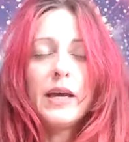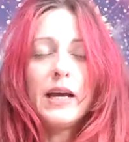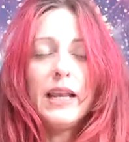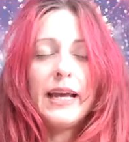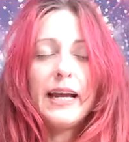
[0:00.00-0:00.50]

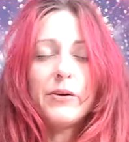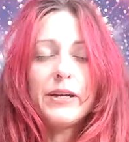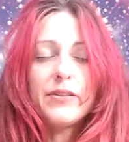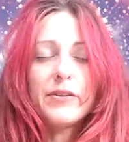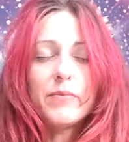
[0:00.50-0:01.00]

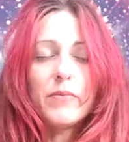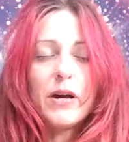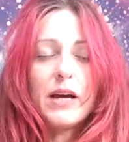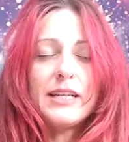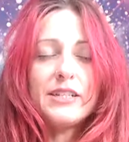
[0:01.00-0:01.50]
allowing the
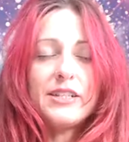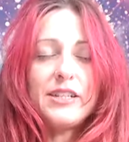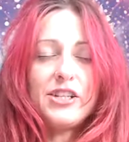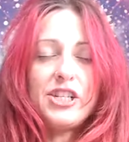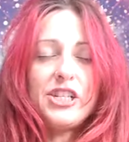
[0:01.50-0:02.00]
mind
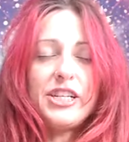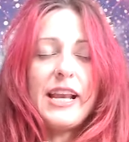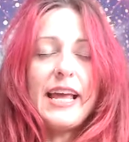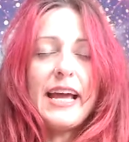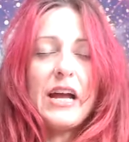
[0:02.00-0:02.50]
to
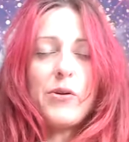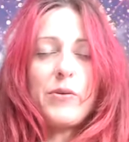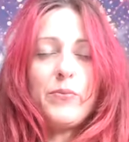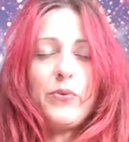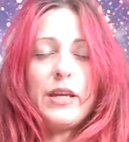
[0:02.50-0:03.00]
chill out
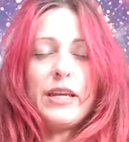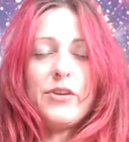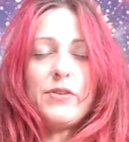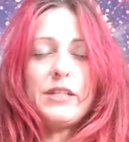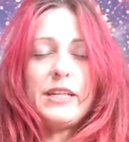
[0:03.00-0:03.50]
and bringing
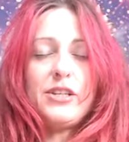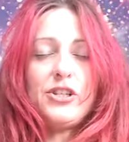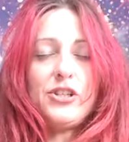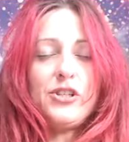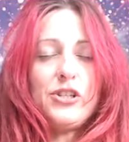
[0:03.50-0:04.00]
your
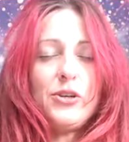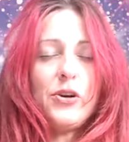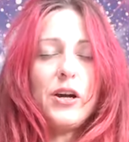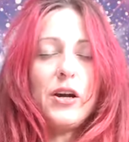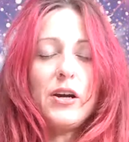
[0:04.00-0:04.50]
attention to your
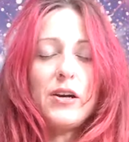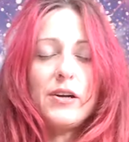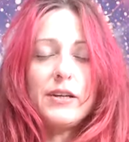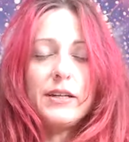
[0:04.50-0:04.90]
heart.